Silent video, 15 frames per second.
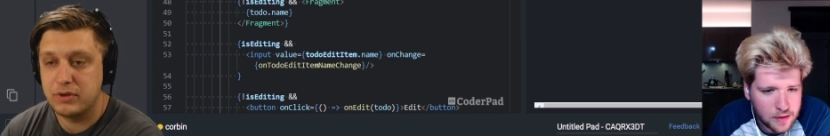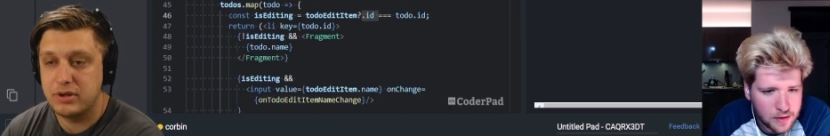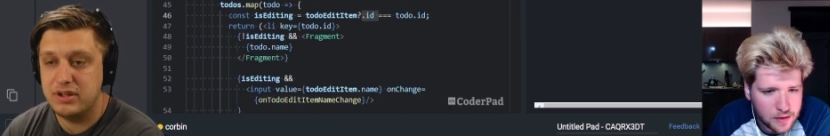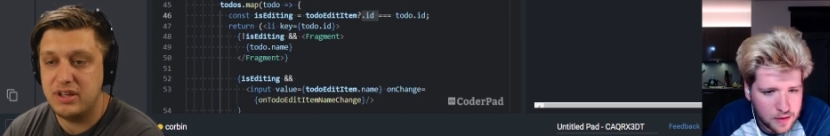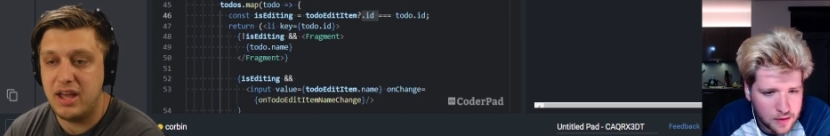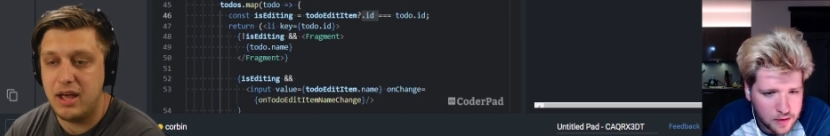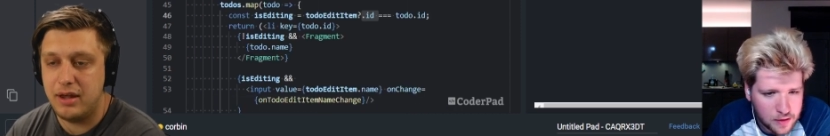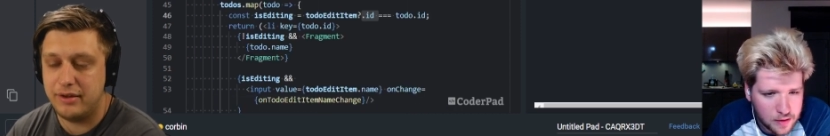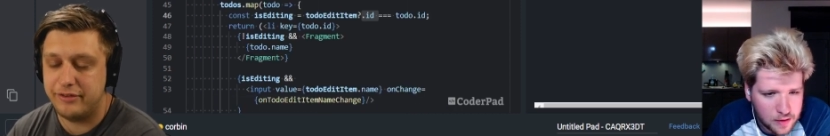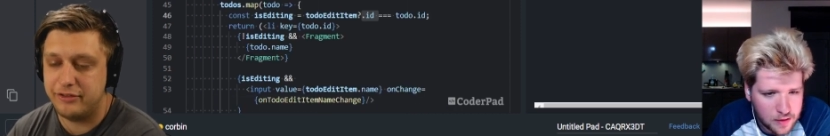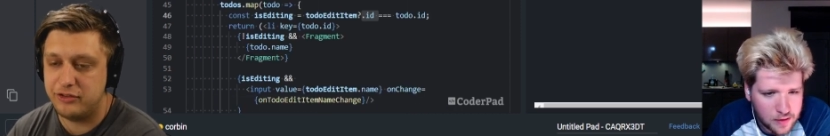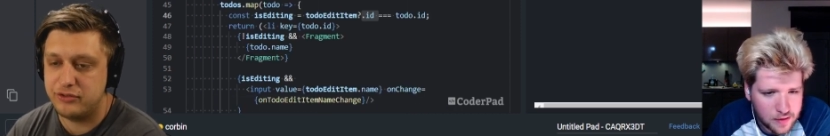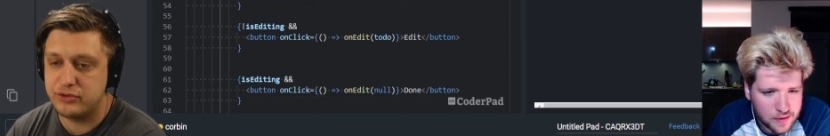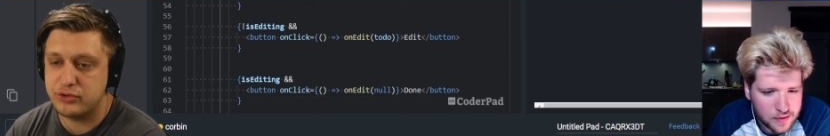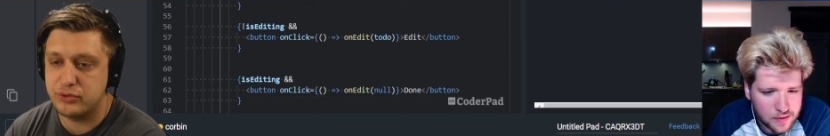Speaker 1: Yes,
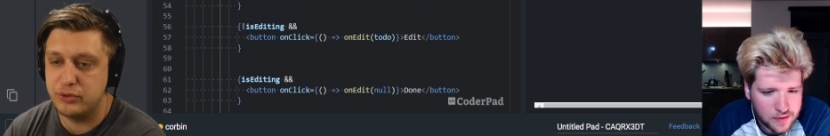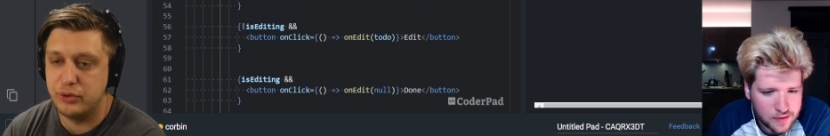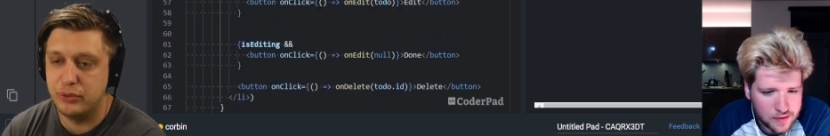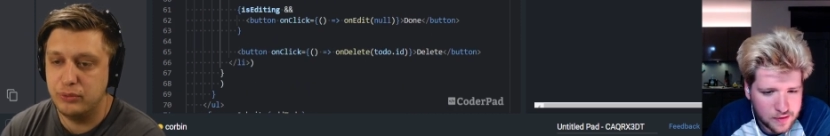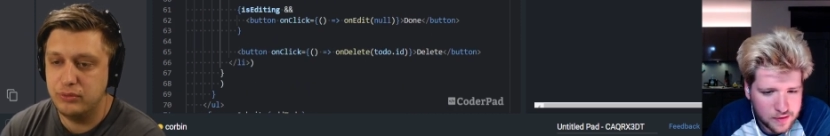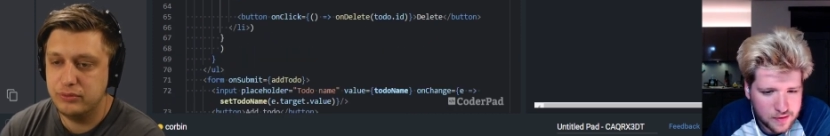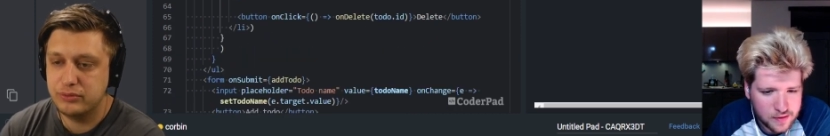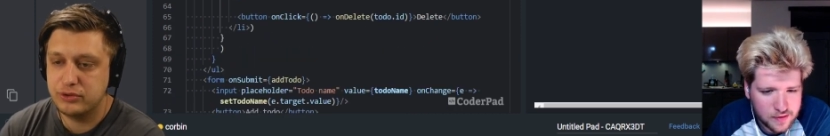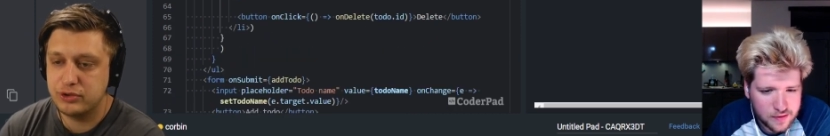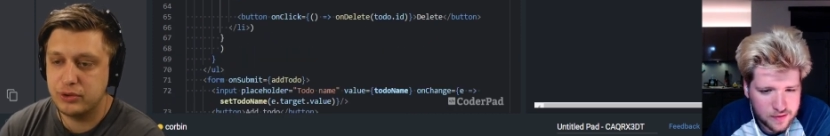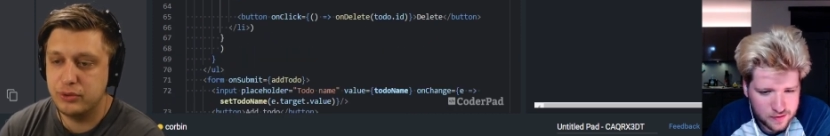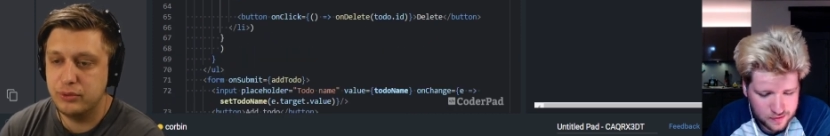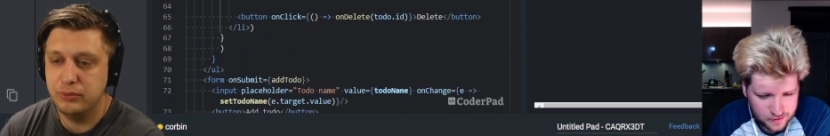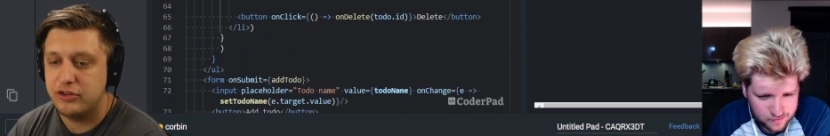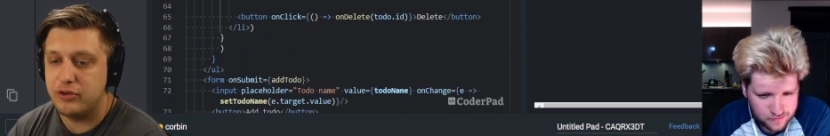true,
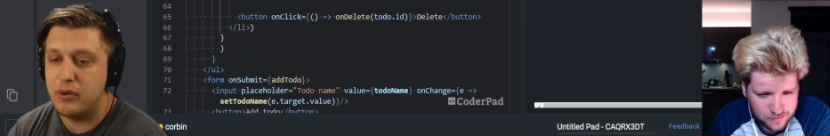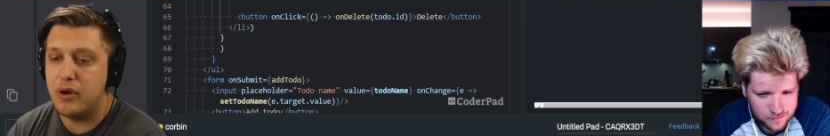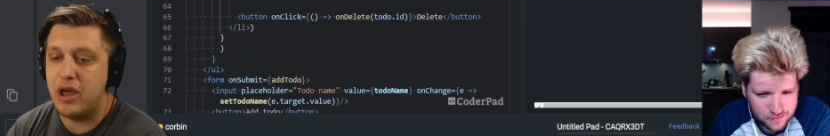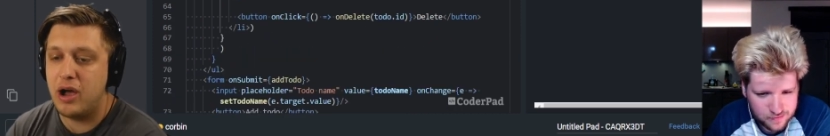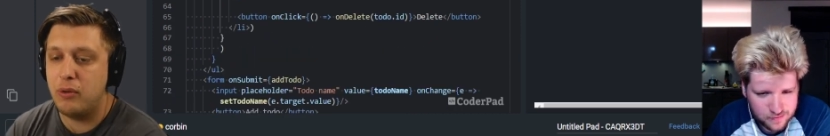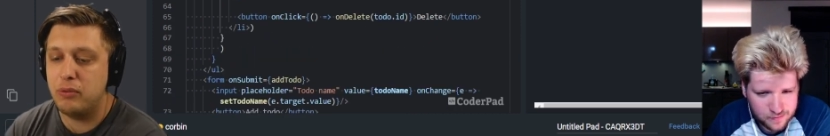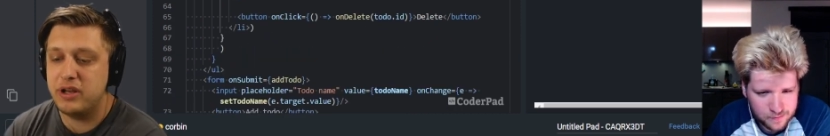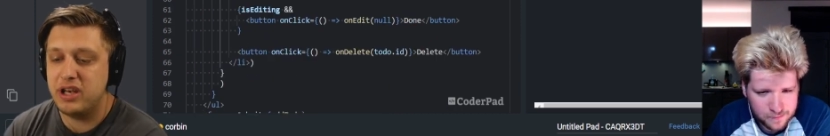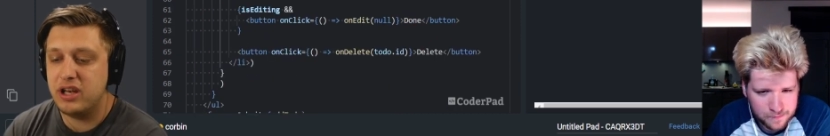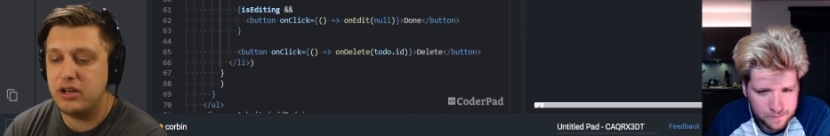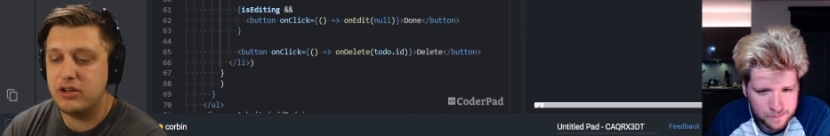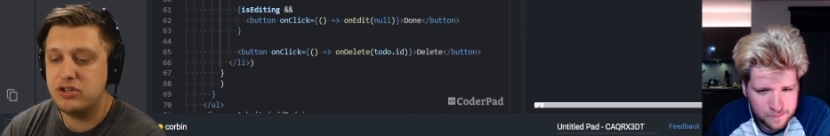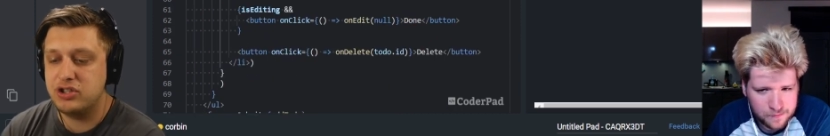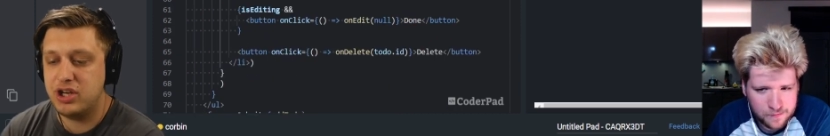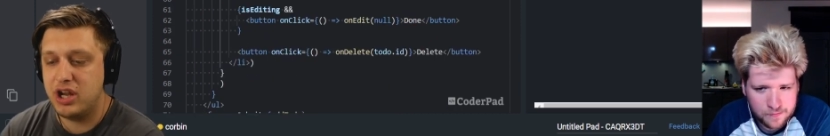true. So now we need to
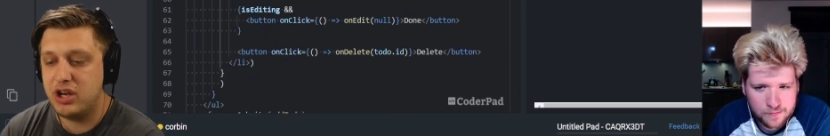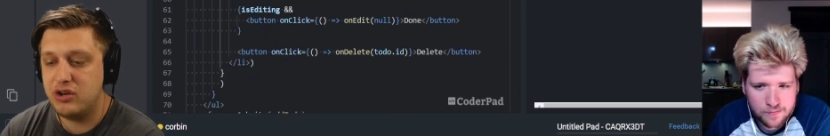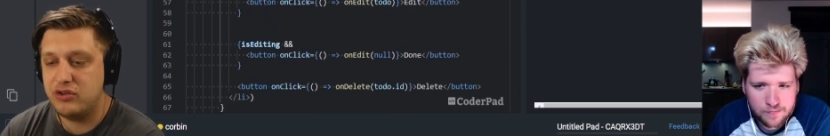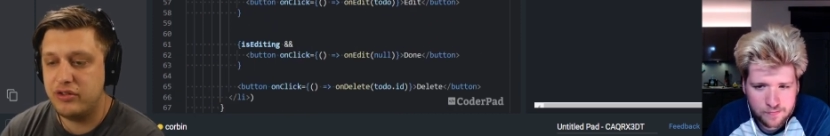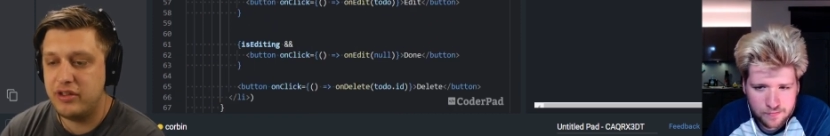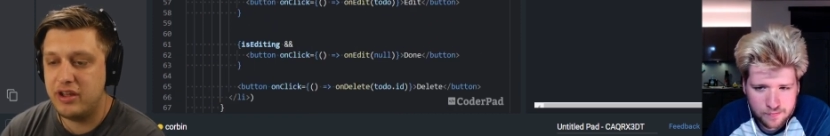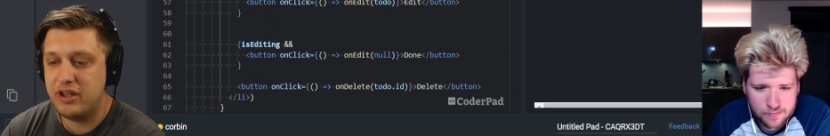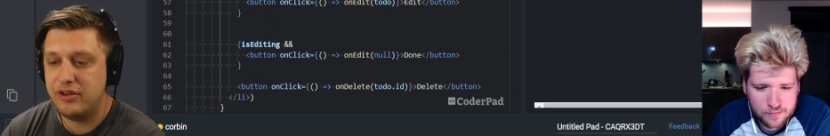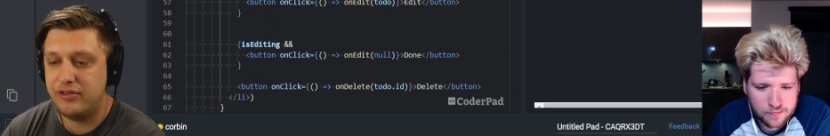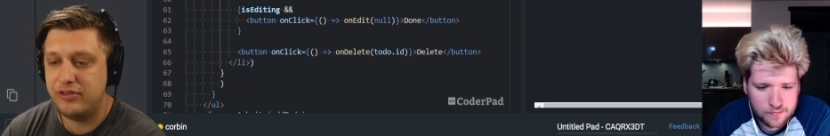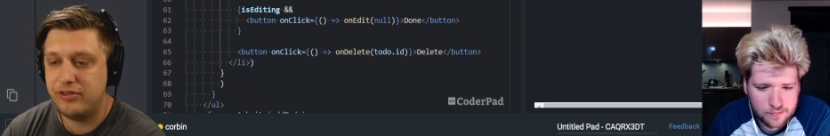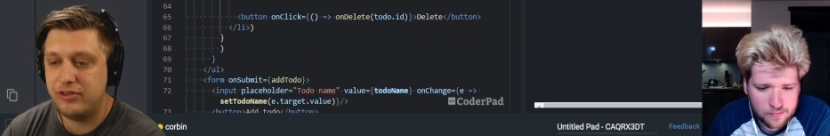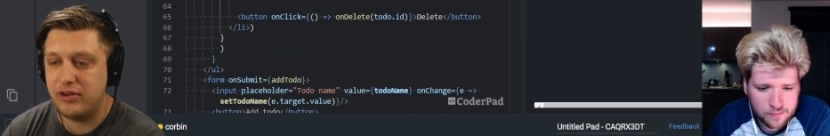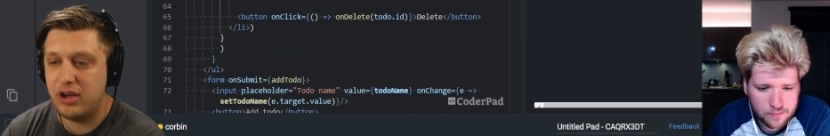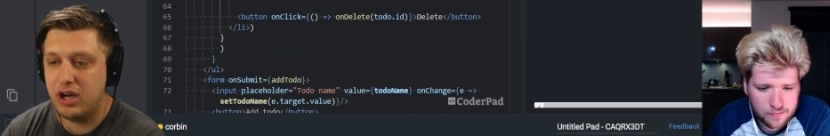change
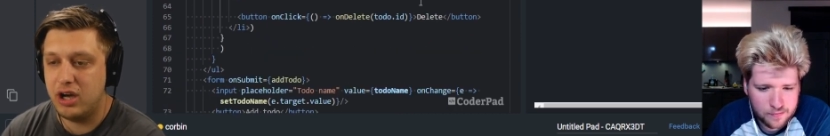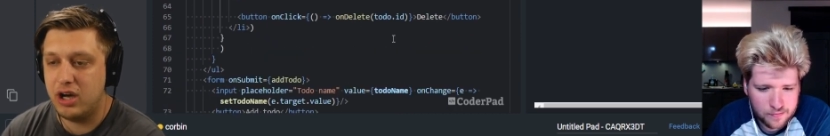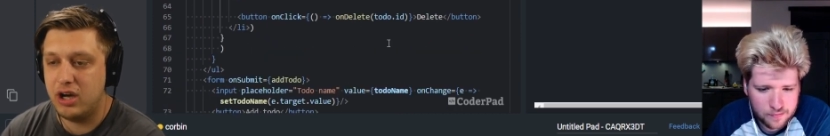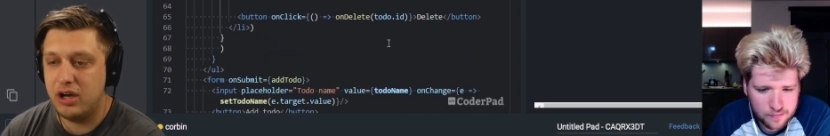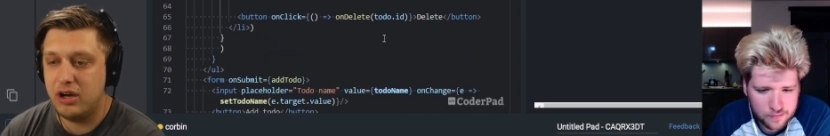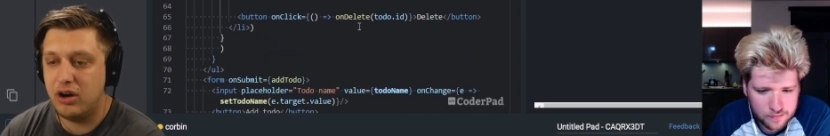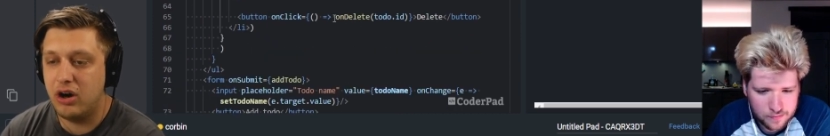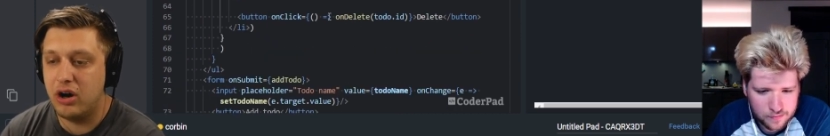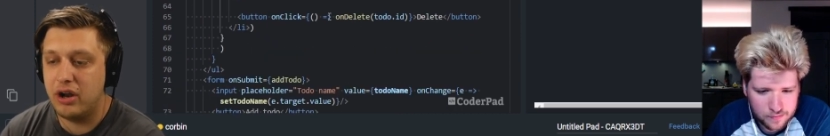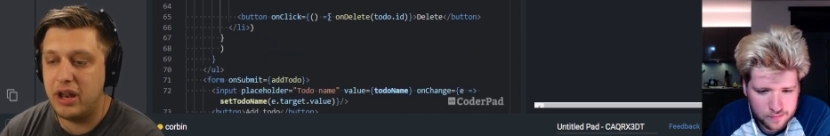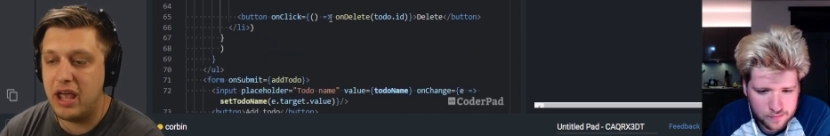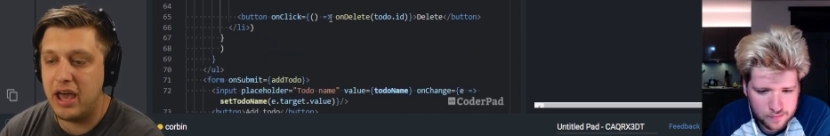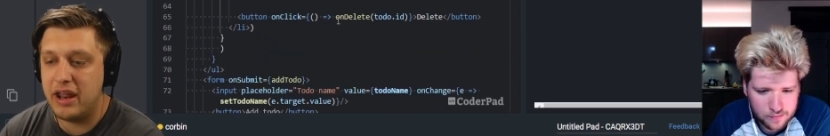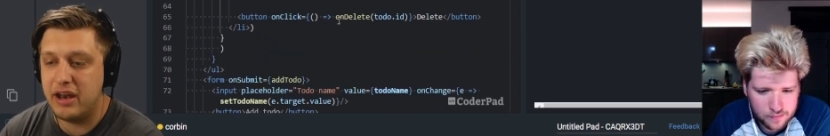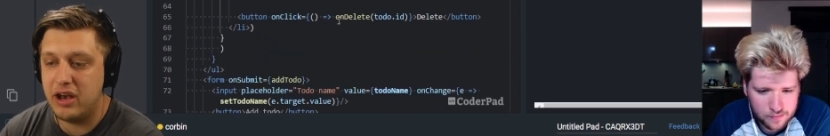this uh, on edit